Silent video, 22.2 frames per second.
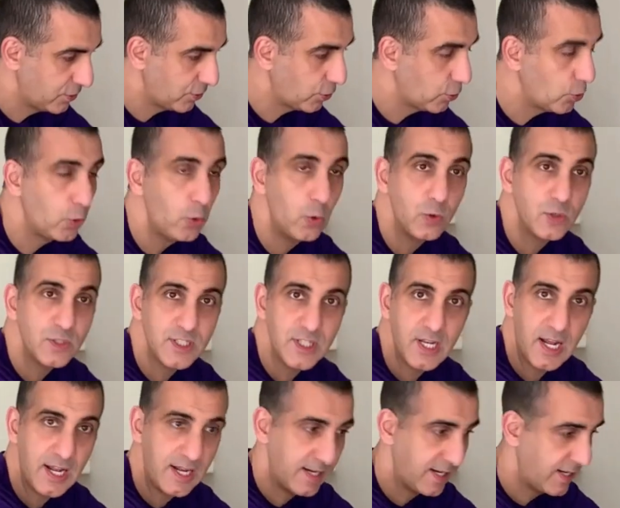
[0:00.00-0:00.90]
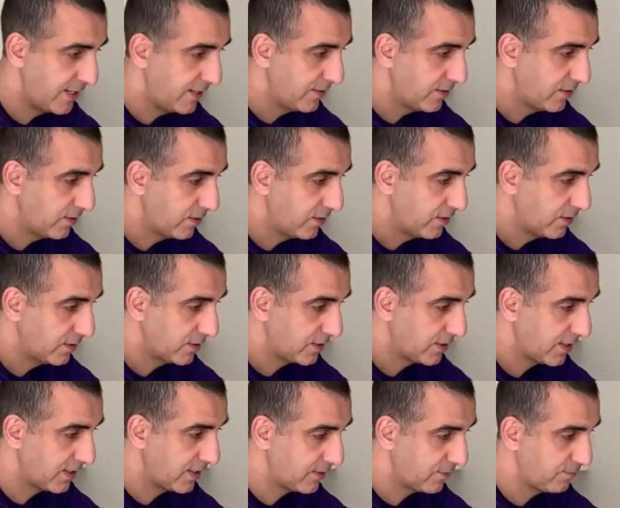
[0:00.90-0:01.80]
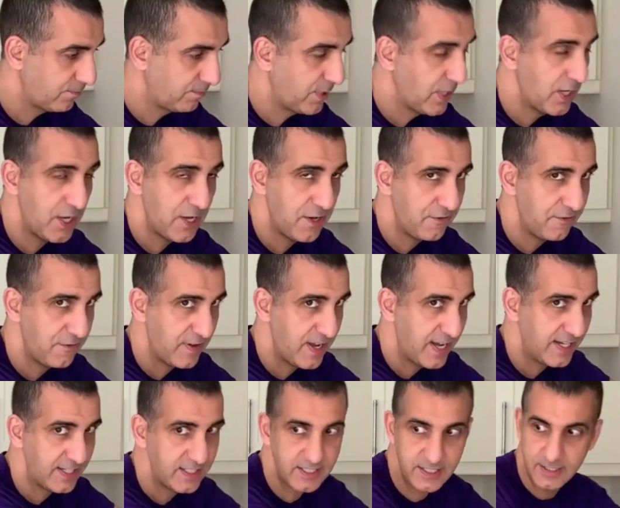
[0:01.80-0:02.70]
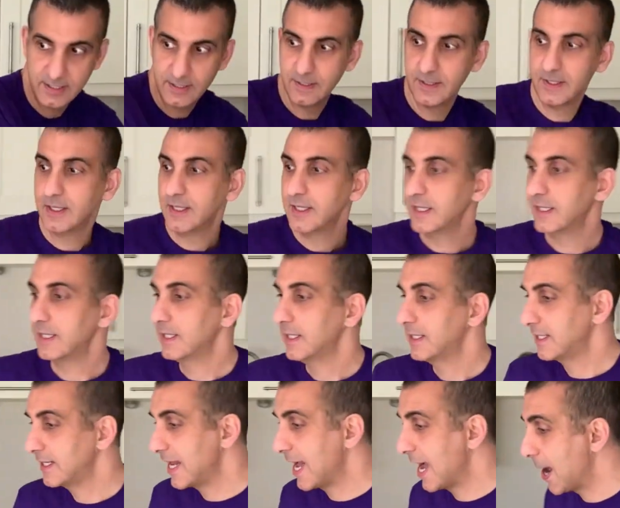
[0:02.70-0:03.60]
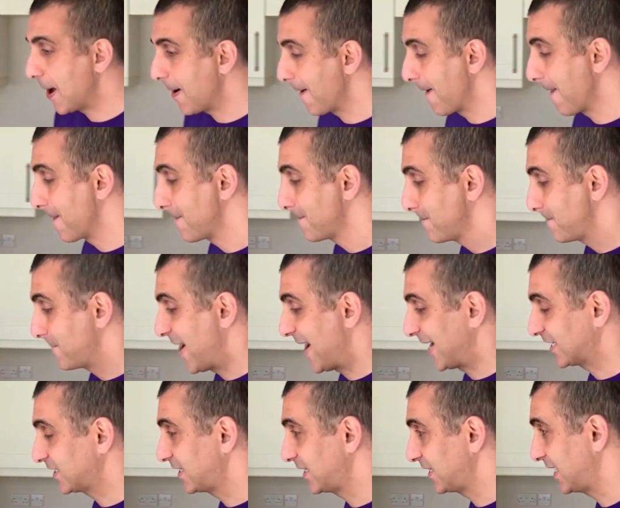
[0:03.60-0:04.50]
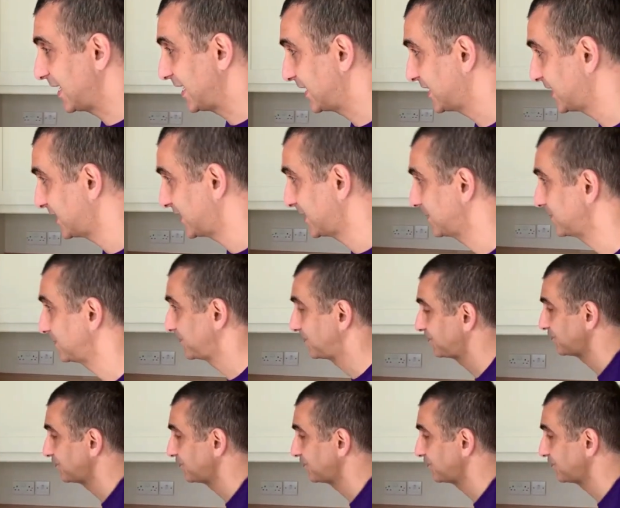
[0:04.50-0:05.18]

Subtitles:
to cool slightly. So that's perfect. Now, back to this.